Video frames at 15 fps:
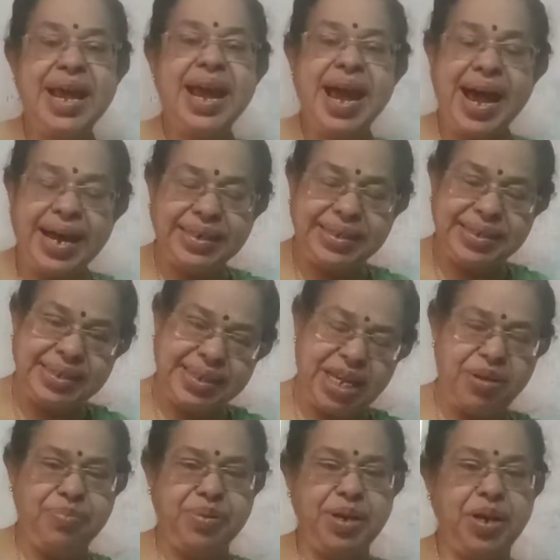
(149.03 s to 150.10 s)
At the
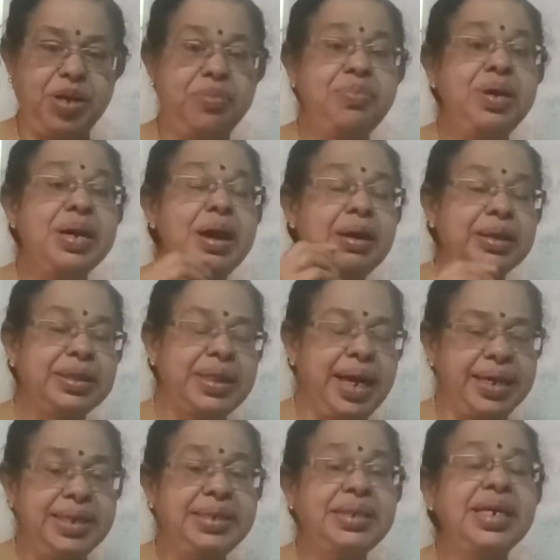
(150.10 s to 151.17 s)
same time,
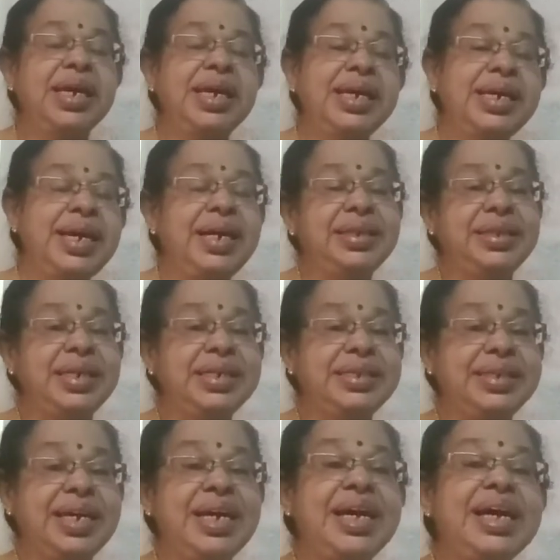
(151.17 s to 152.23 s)
that is here there
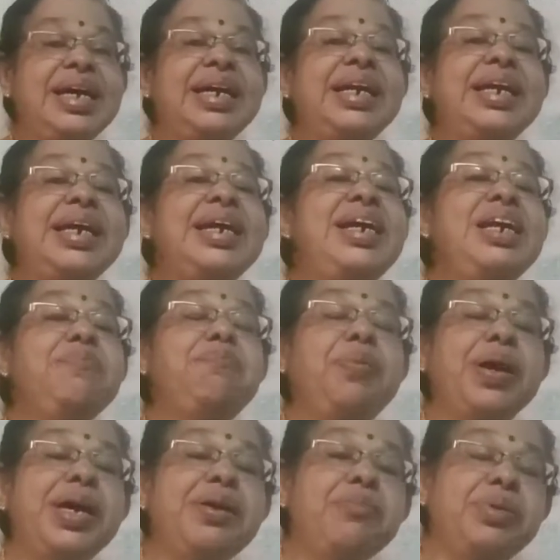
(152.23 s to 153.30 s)
is a
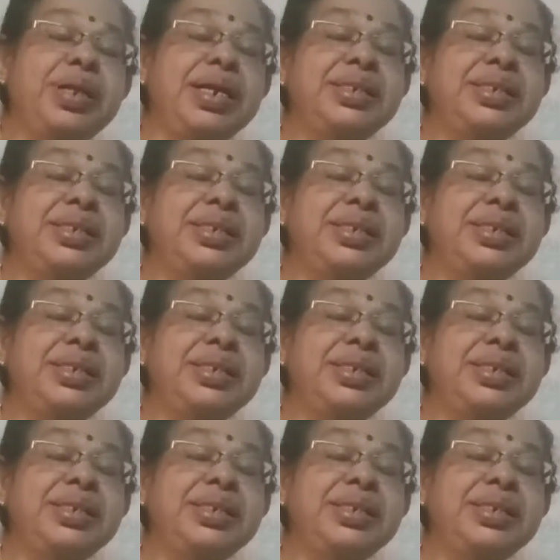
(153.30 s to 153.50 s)
redeployment